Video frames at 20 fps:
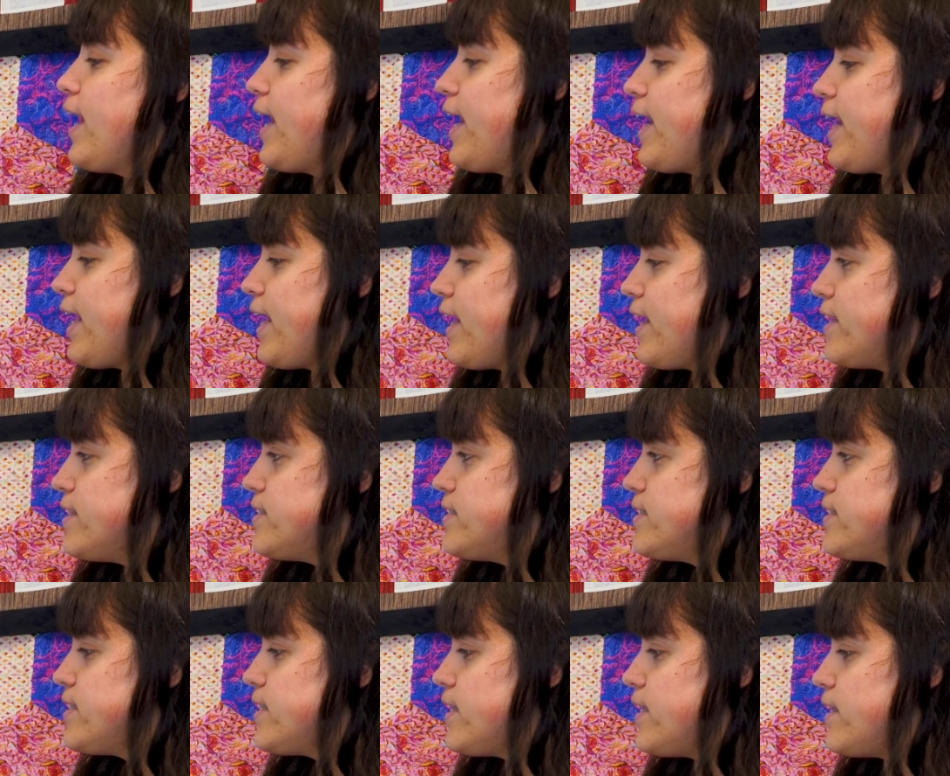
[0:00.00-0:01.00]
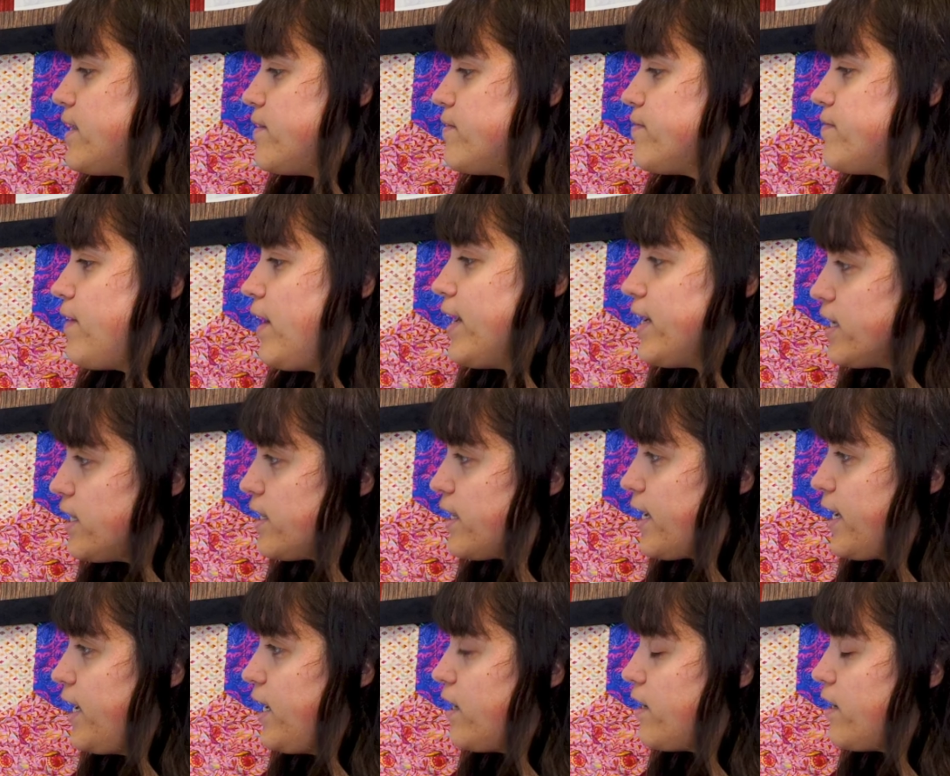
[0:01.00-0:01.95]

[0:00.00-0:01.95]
And finally,